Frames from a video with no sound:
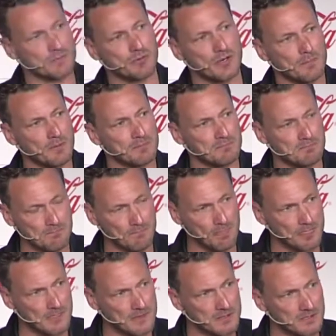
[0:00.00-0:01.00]
problem
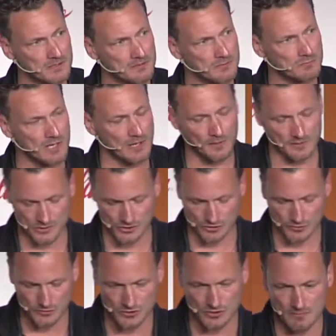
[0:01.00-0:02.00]
rather than the
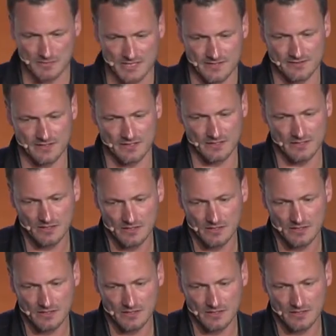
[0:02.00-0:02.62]
solution mindset.